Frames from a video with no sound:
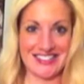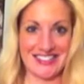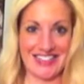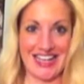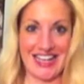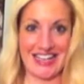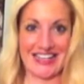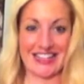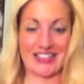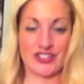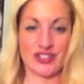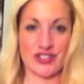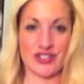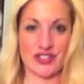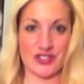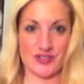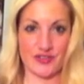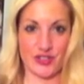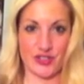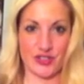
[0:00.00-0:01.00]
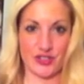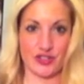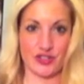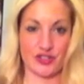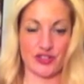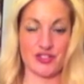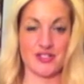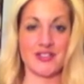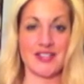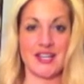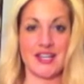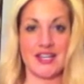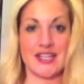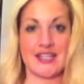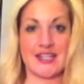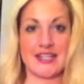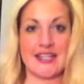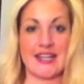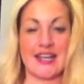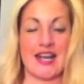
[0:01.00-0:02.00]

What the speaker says: can transfer into your skin,